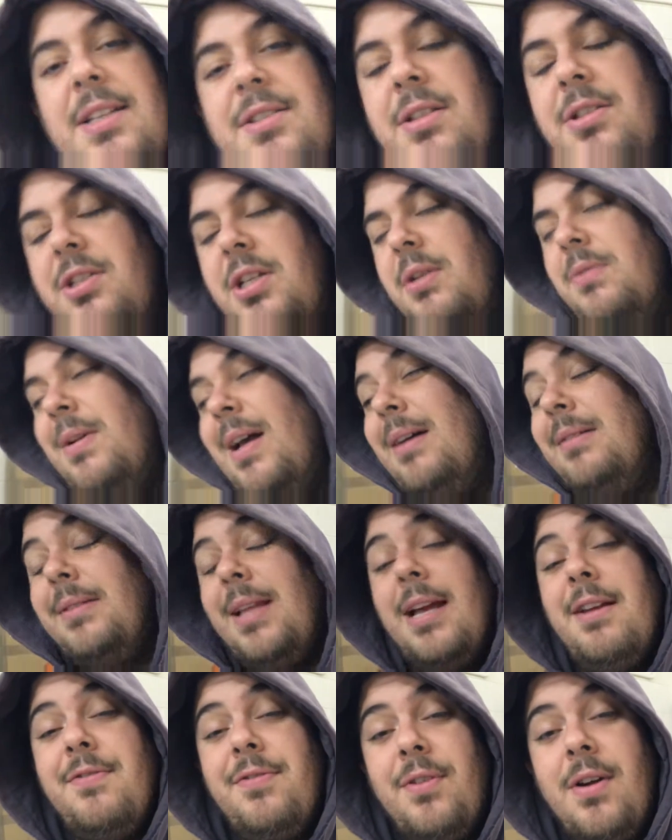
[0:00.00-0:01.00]
it's a chilled out
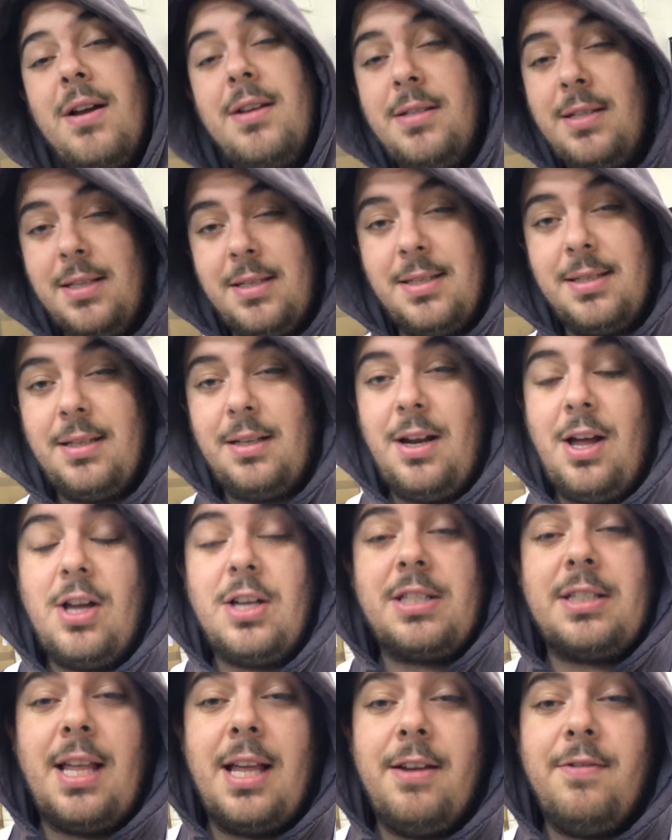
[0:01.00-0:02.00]
day for us. This is the
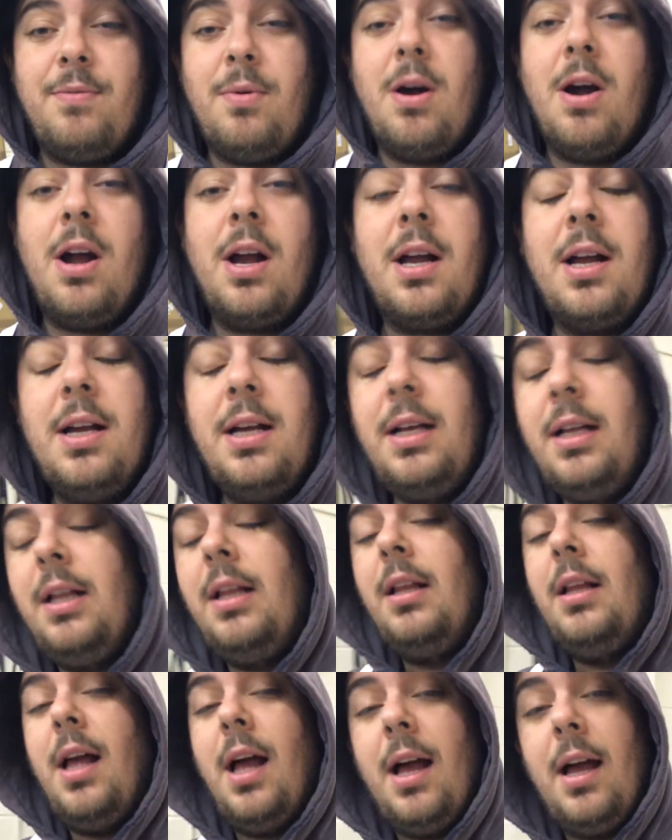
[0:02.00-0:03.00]
last day of work.
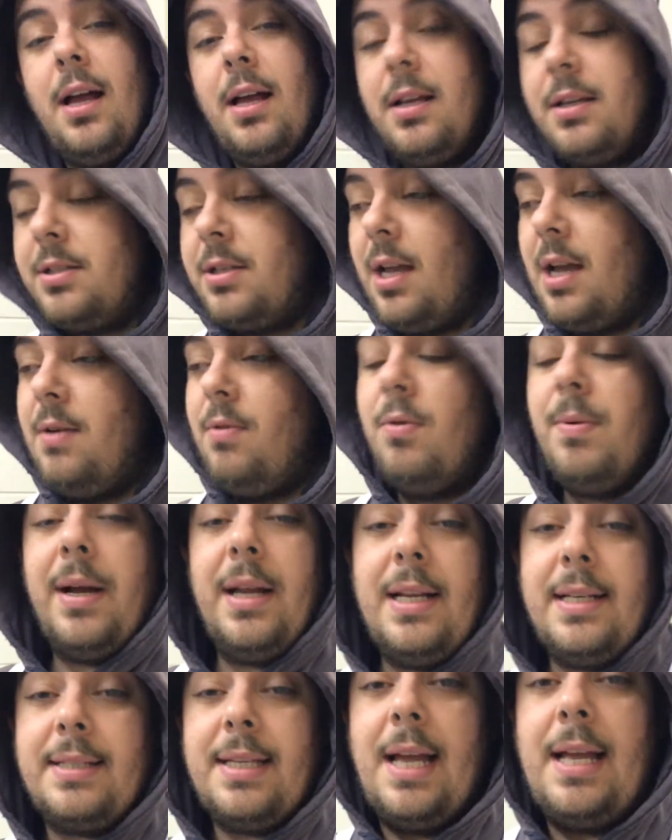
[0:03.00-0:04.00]
Uh, so, all we're
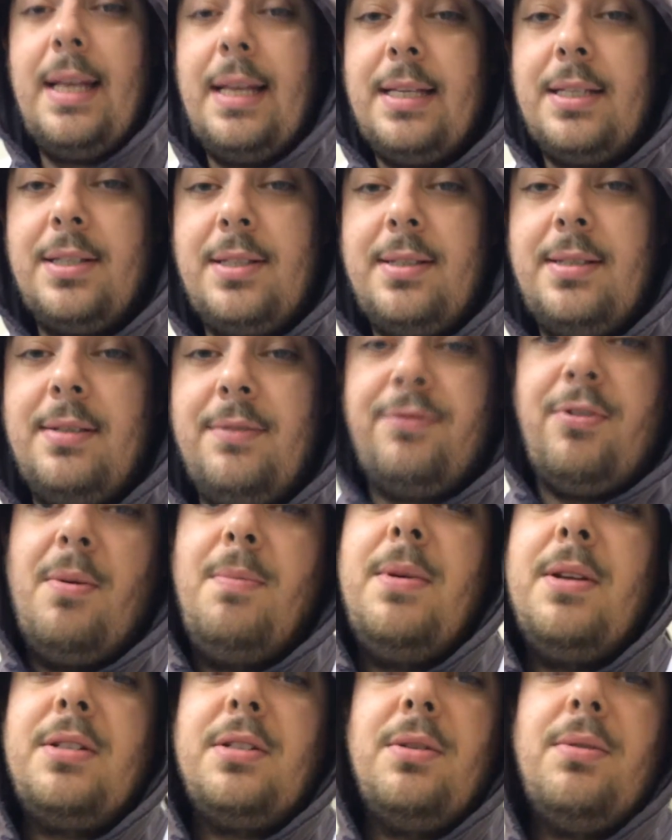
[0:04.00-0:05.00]
going to say is
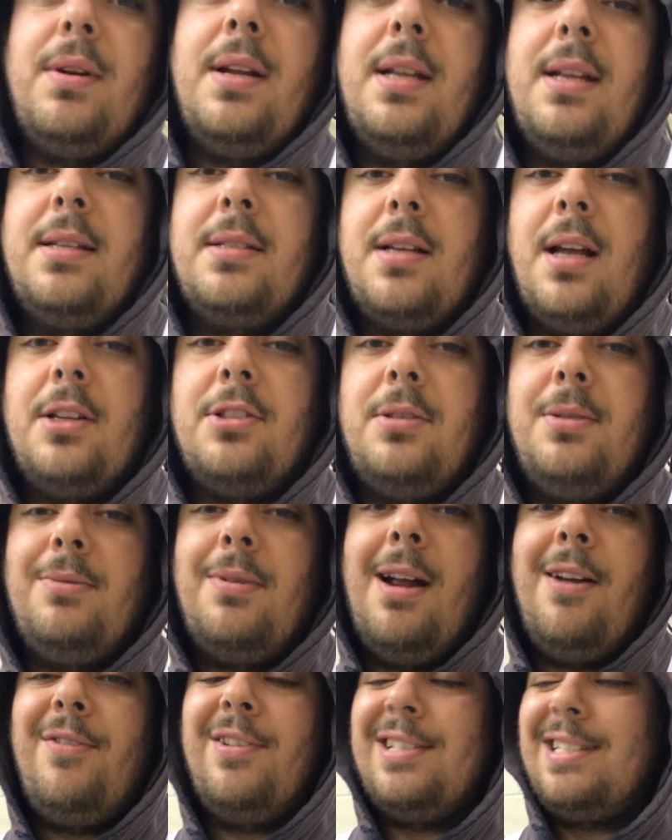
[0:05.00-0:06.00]
from Mr. E's, Custom
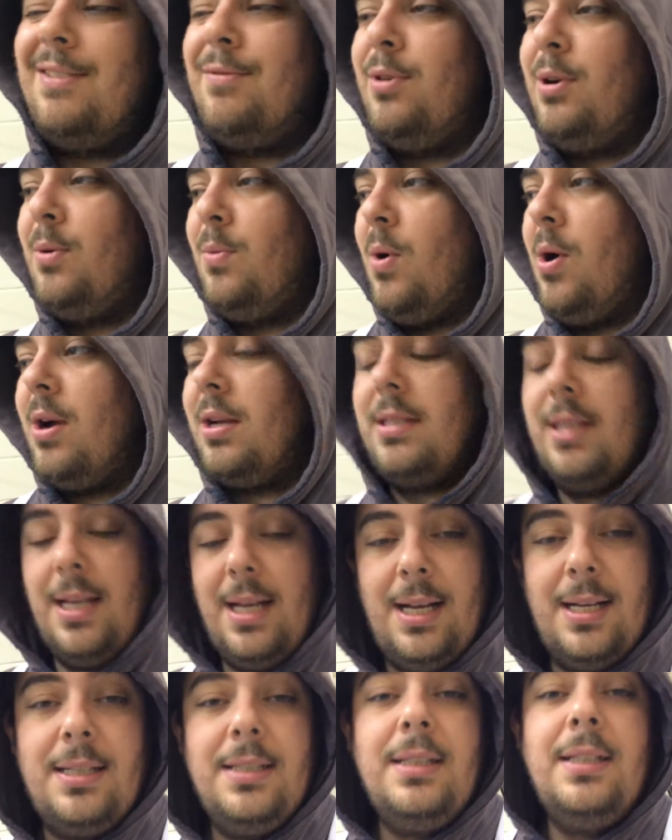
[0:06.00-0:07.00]
Grafix, everyone that works
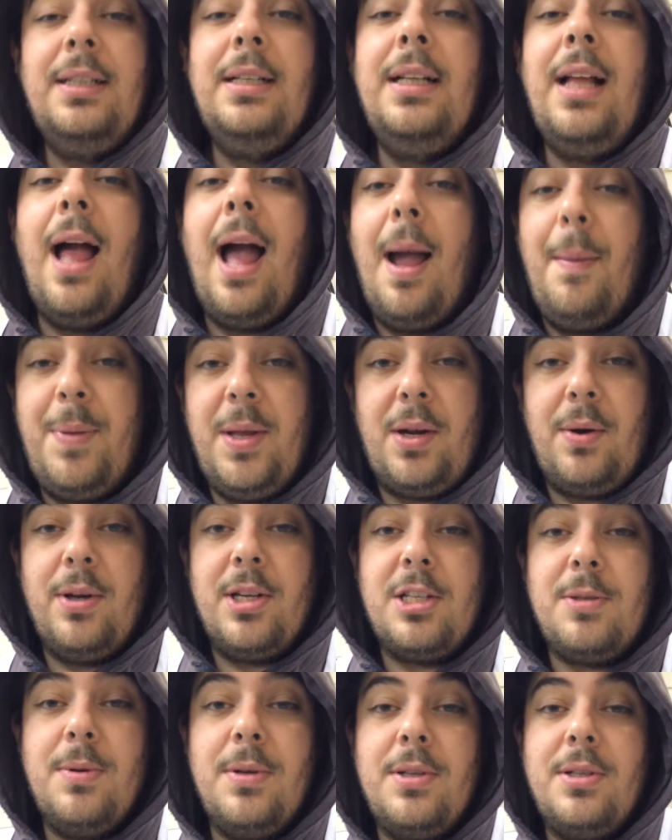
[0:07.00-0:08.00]
here, happy
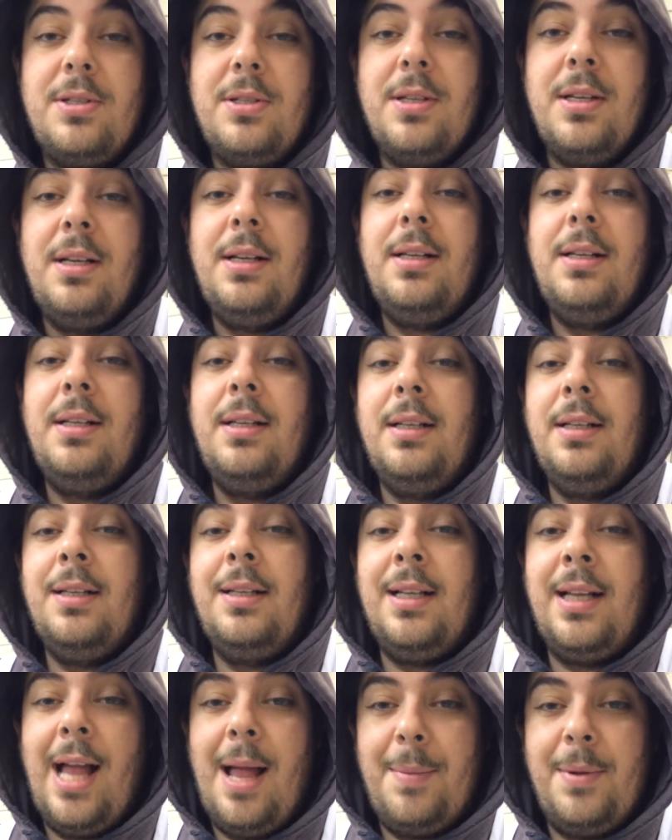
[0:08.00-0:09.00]
Christmas,
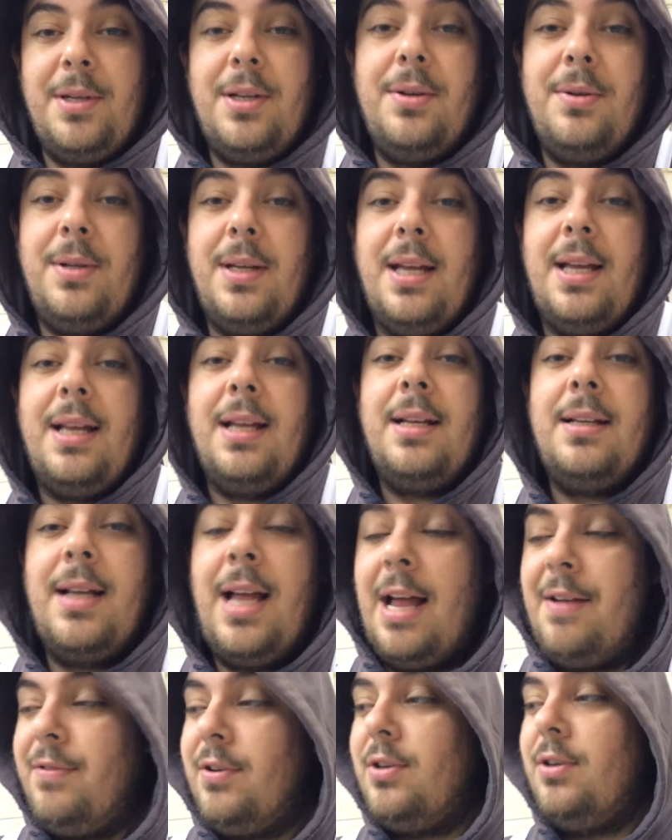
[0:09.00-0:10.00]
happy new year,
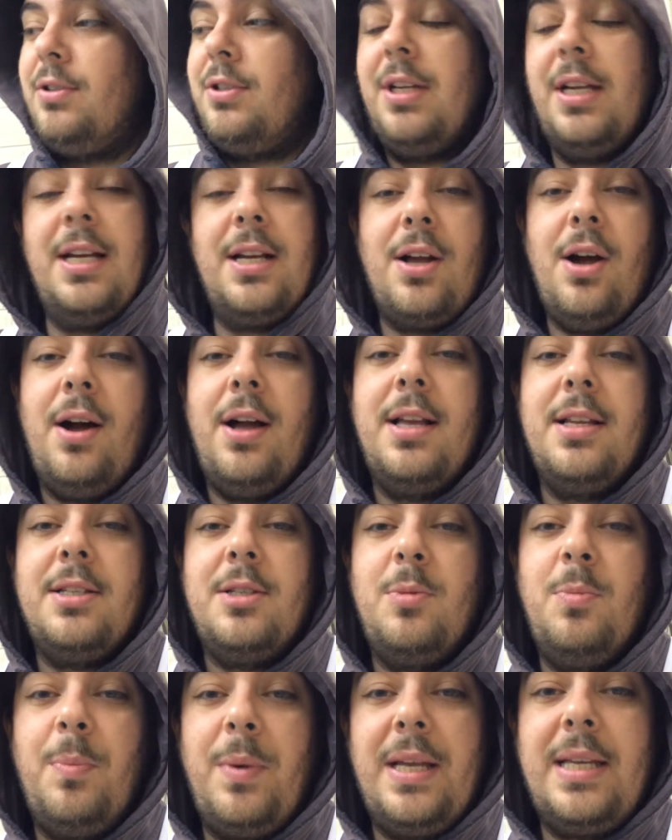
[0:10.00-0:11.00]
have a good year,
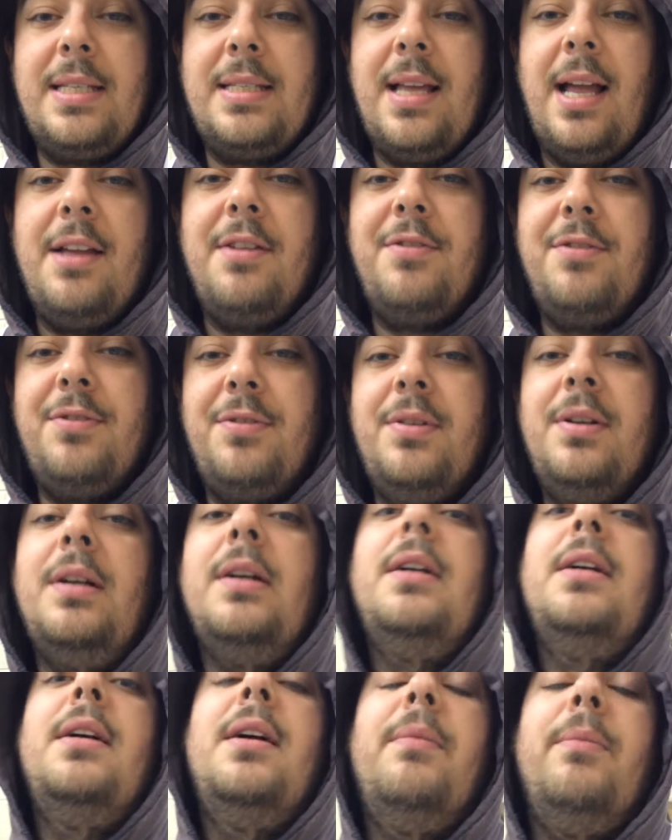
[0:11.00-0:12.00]
guys, and be safe.
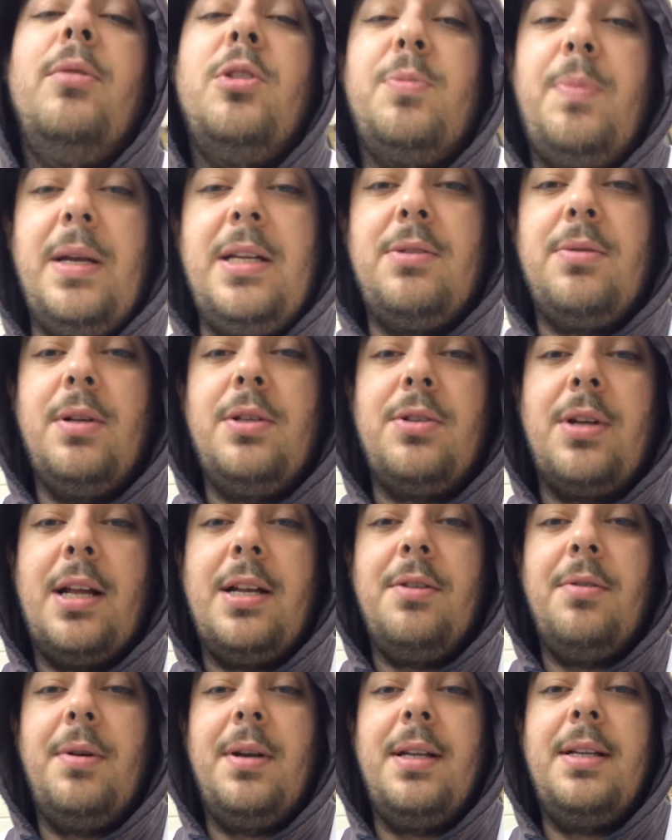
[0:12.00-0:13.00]
And we'll speak to you in
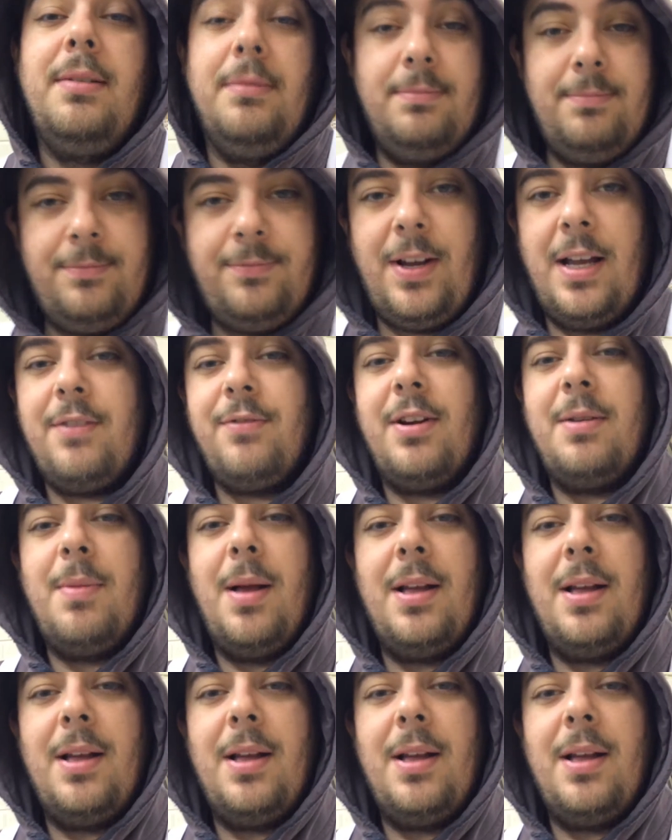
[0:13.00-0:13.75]
January. Thank you very